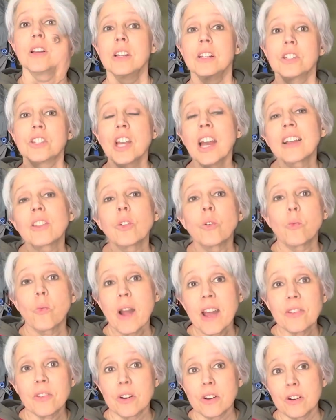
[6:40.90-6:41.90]
Check the
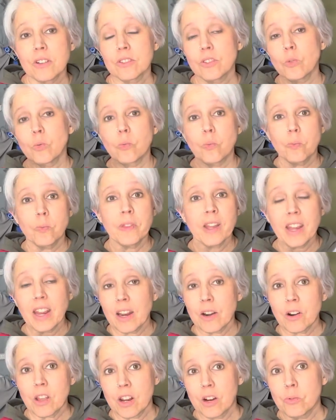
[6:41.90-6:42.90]
weather to the
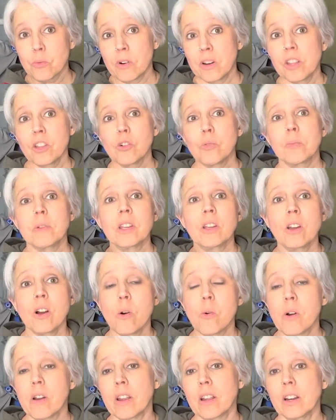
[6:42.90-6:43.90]
area where you'll be
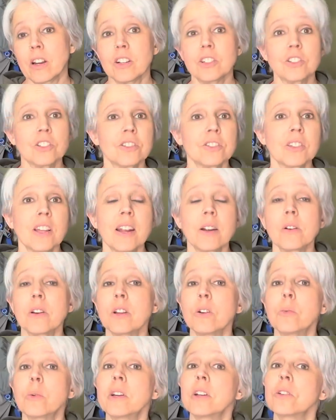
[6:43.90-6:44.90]
going, not just the
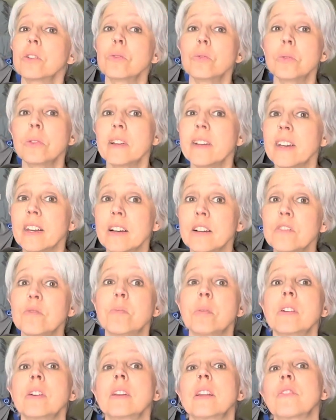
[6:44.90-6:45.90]
area where you live,
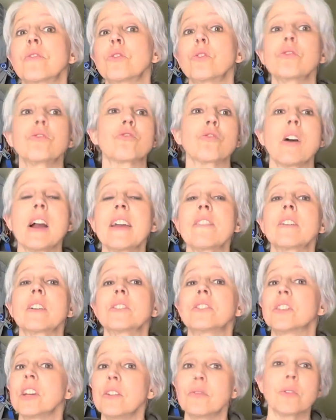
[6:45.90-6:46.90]
but if you're driving
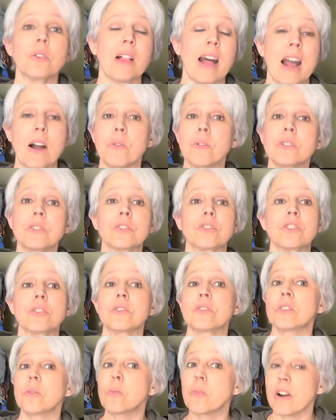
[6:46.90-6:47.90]
several hours to
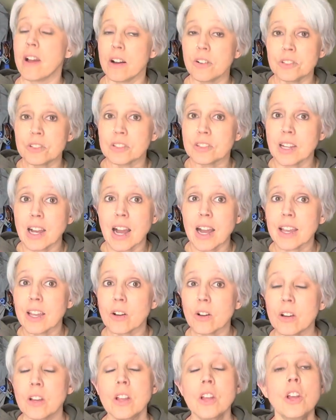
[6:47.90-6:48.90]
somewhere else to
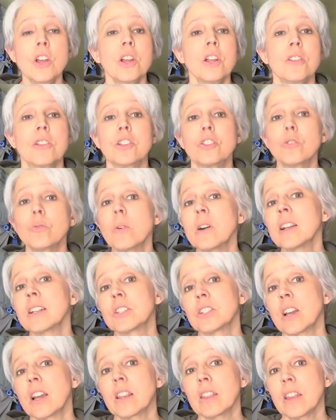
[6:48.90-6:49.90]
hike, then you want to
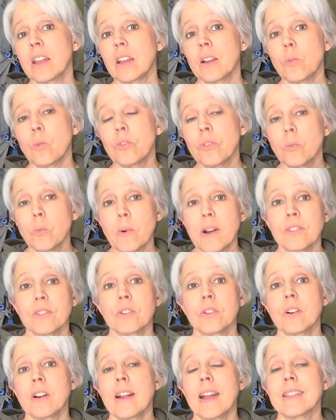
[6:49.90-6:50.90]
check the
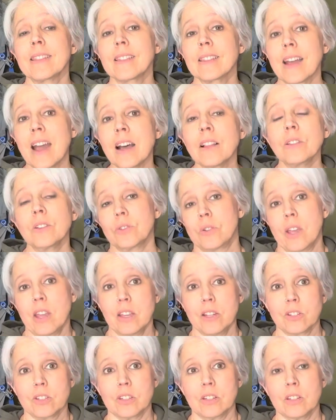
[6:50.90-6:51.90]
weather at that
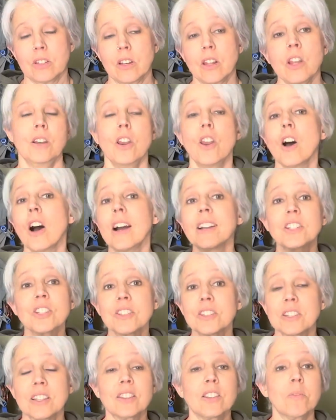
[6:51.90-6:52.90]
location. Not
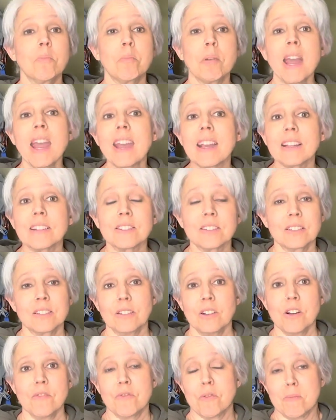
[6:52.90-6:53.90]
just at the base
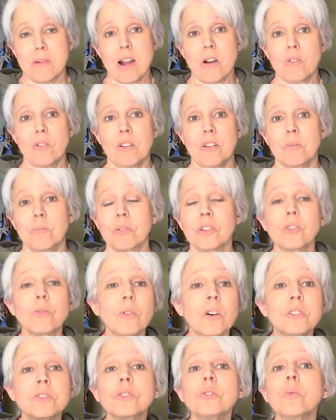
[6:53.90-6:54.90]
of the mountain, but you
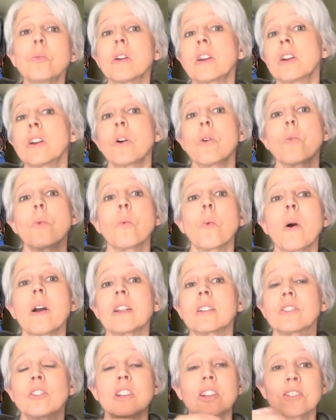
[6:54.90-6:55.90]
also want to know
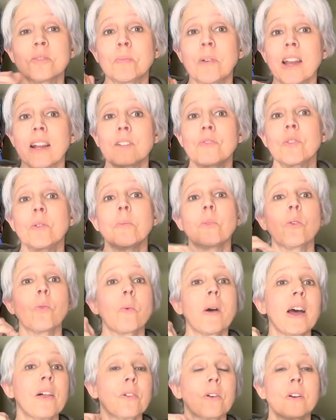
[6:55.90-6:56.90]
what to expect from the
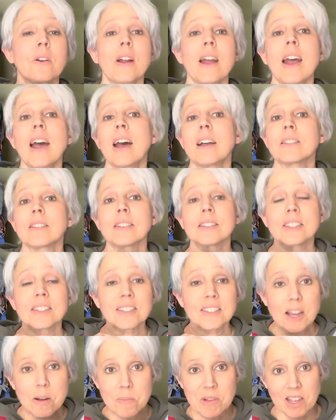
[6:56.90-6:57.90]
weather at the
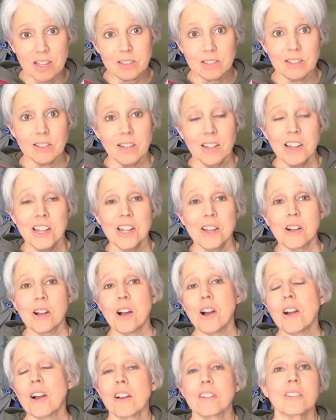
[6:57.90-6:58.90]
summit.
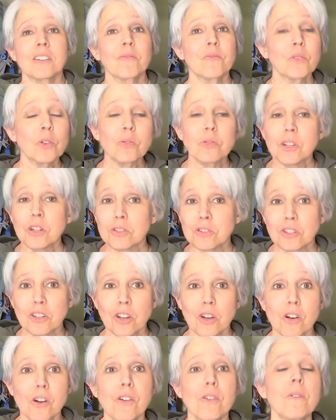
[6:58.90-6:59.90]
A few years
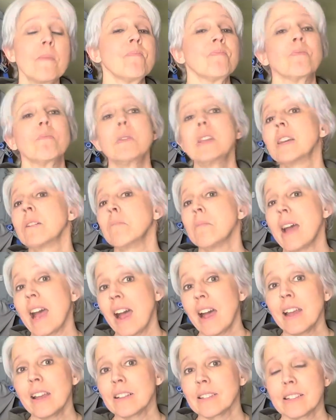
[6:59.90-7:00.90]
ago, me and
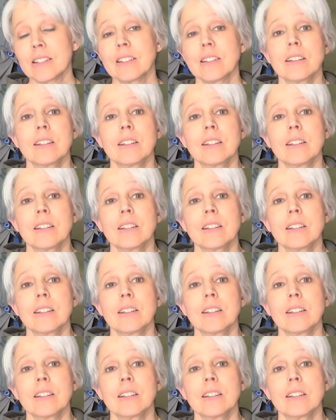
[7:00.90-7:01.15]
Matt